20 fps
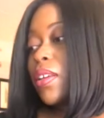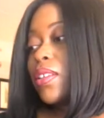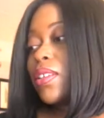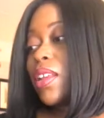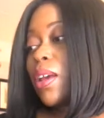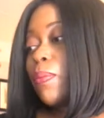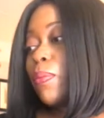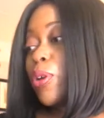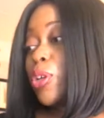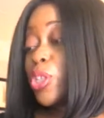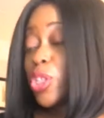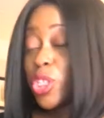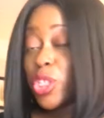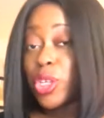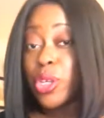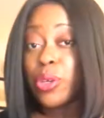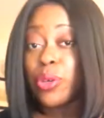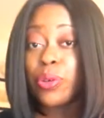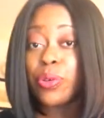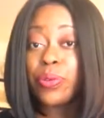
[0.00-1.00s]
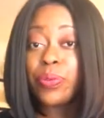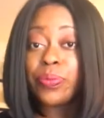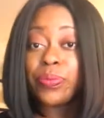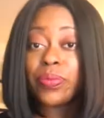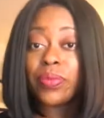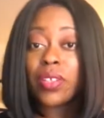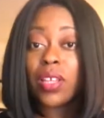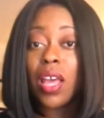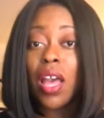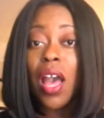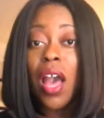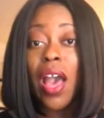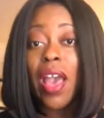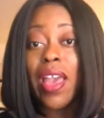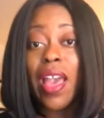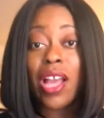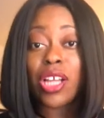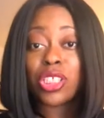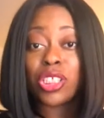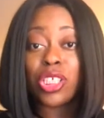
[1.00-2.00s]
Number two, I
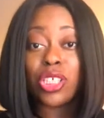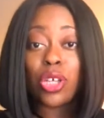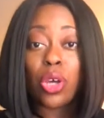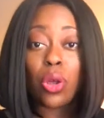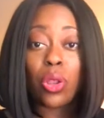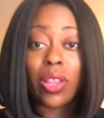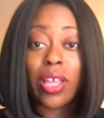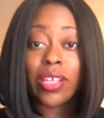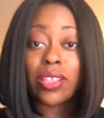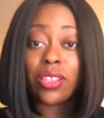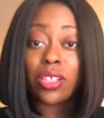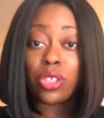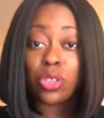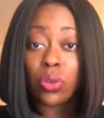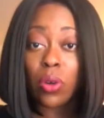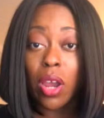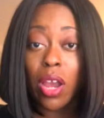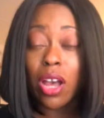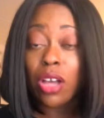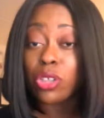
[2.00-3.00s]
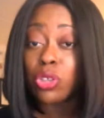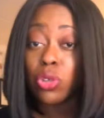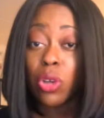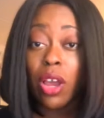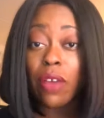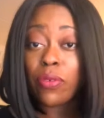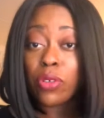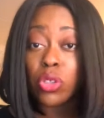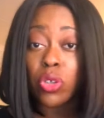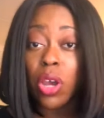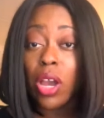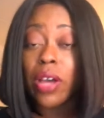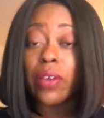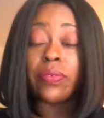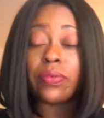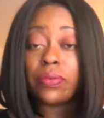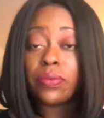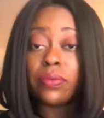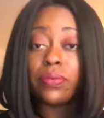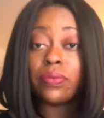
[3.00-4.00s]
actually go like the travel
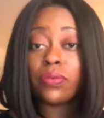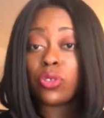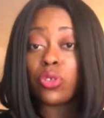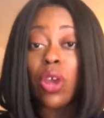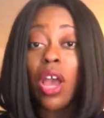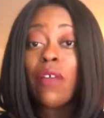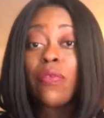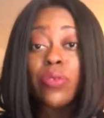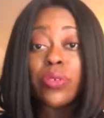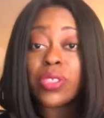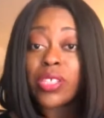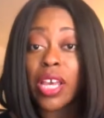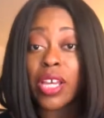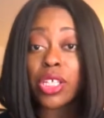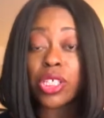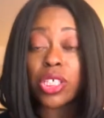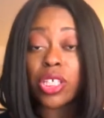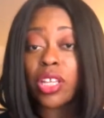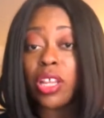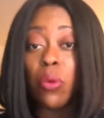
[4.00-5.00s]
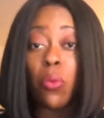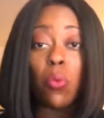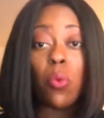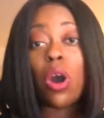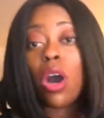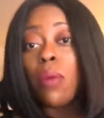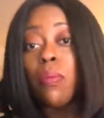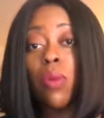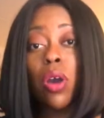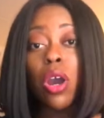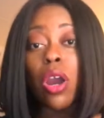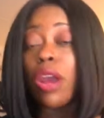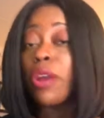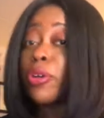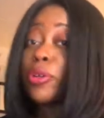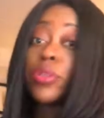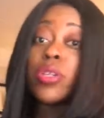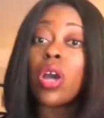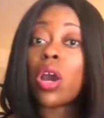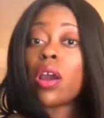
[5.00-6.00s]
section in
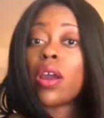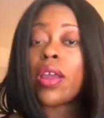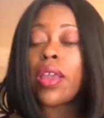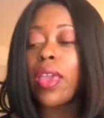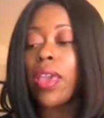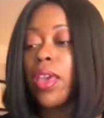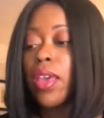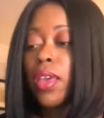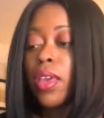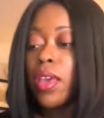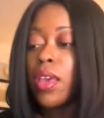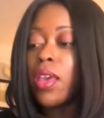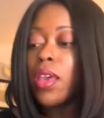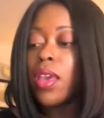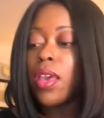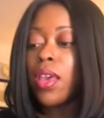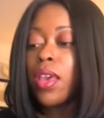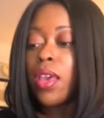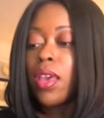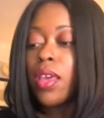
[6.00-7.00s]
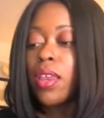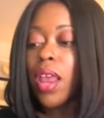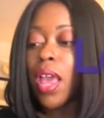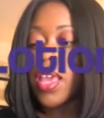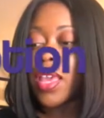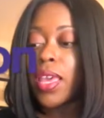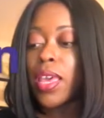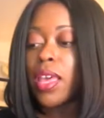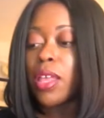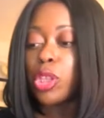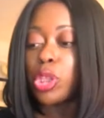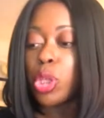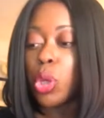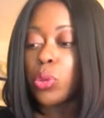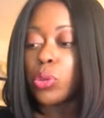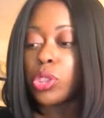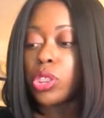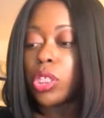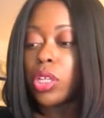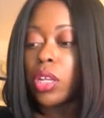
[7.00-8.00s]
Walmart or Target, and I get
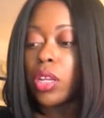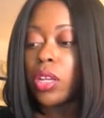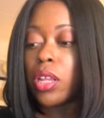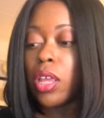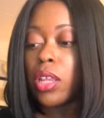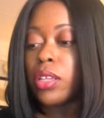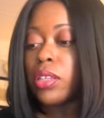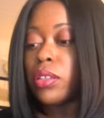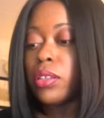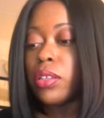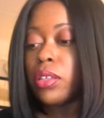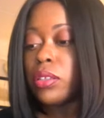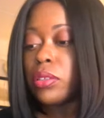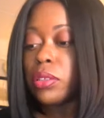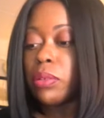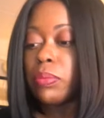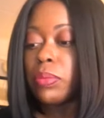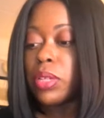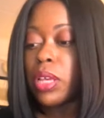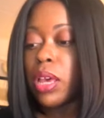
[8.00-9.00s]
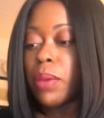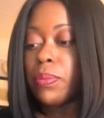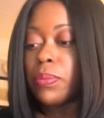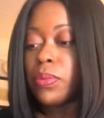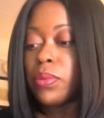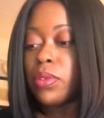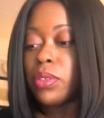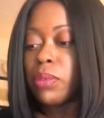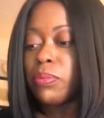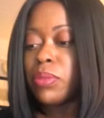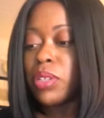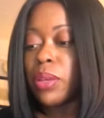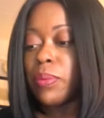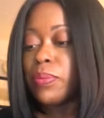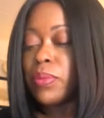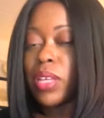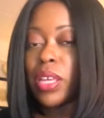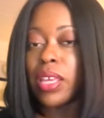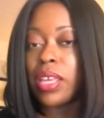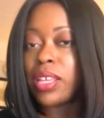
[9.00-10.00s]
lotion. It
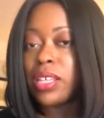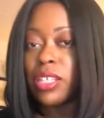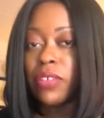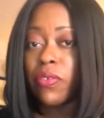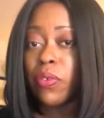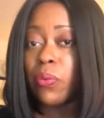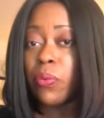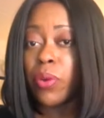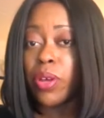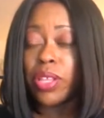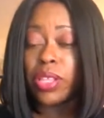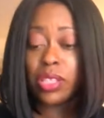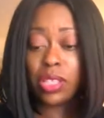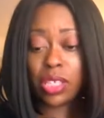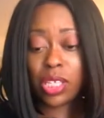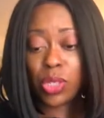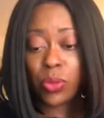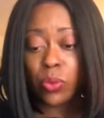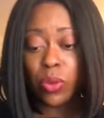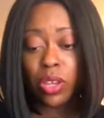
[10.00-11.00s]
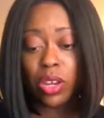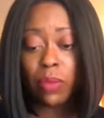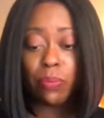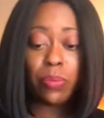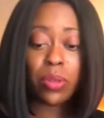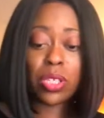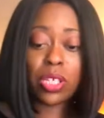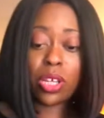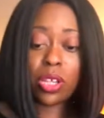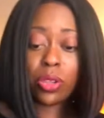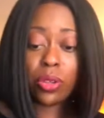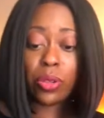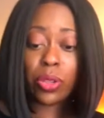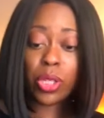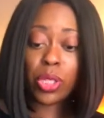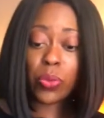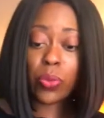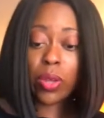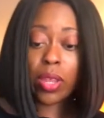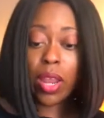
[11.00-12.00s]
sometimes I get different ones. This one
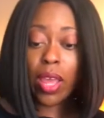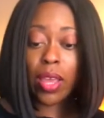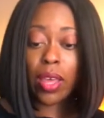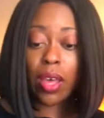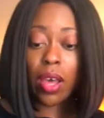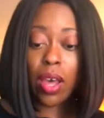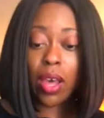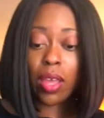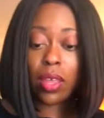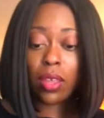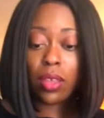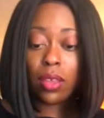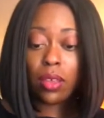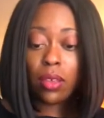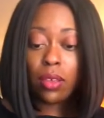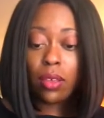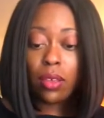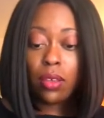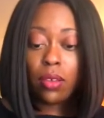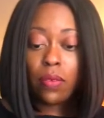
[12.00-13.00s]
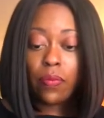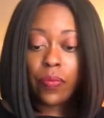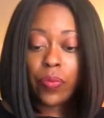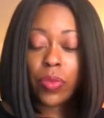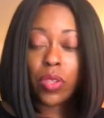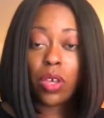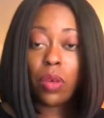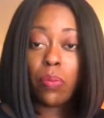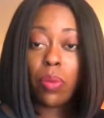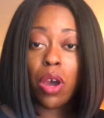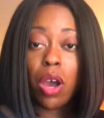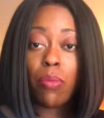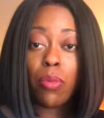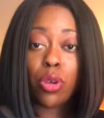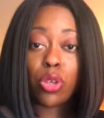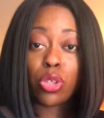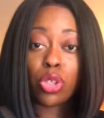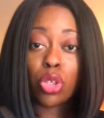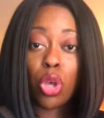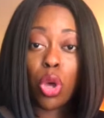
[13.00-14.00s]
I got the
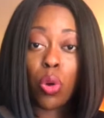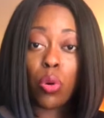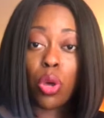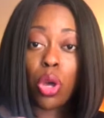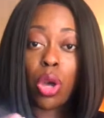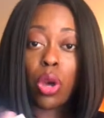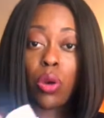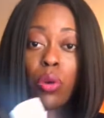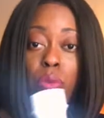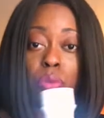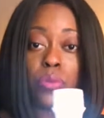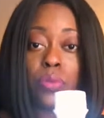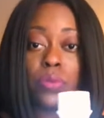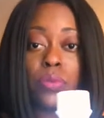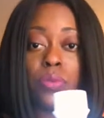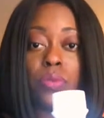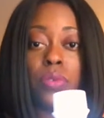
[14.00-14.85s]
Palmer's Cocoa